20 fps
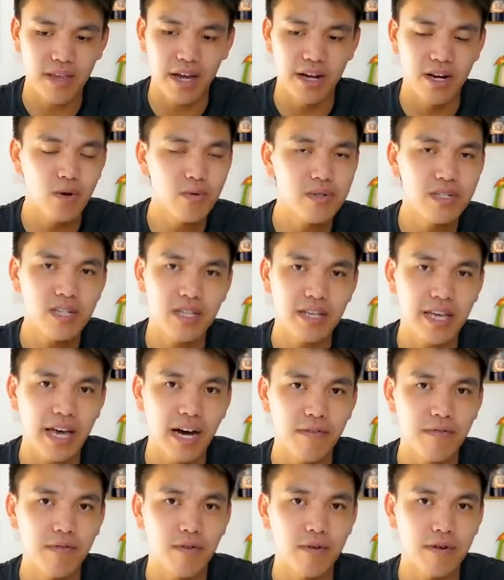I know what to look
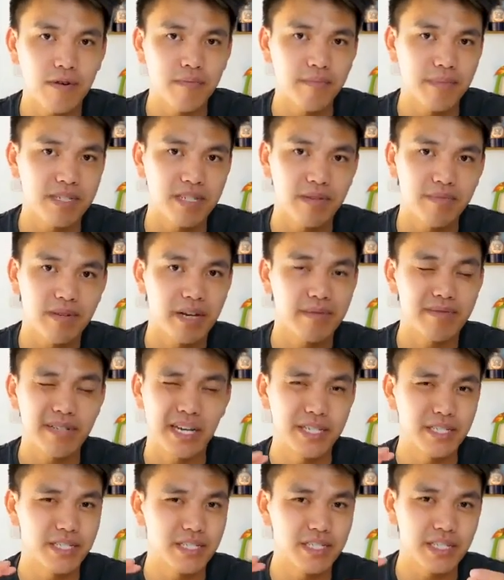out for, but sometimes
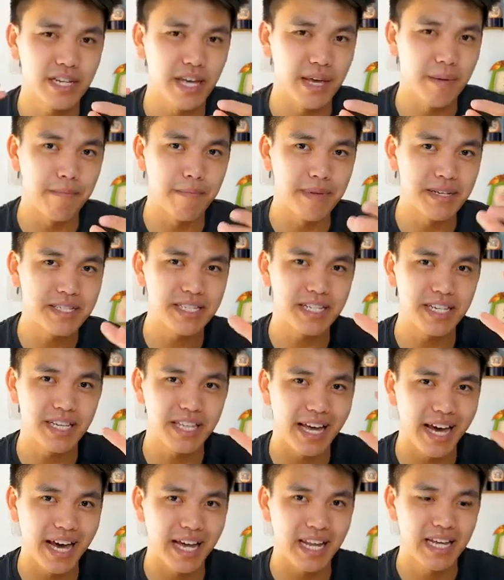I just am missing
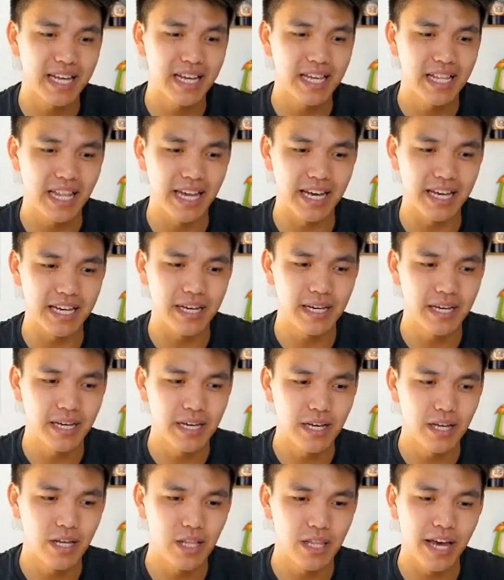that
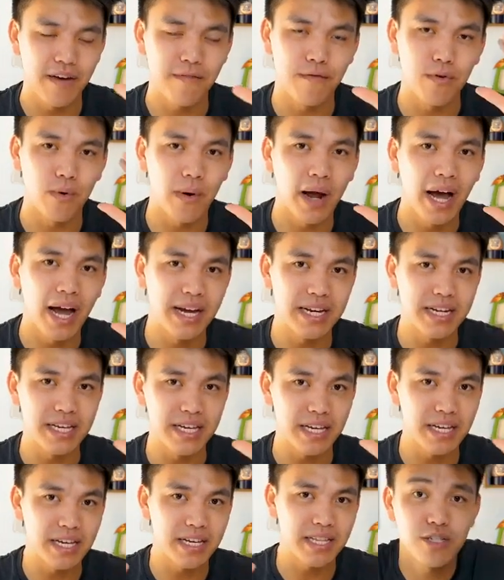
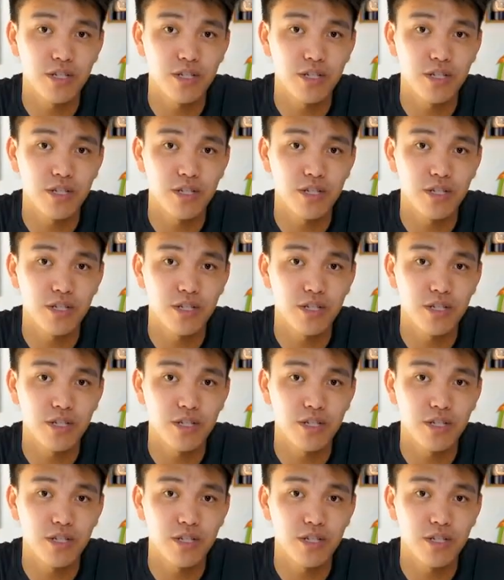variety.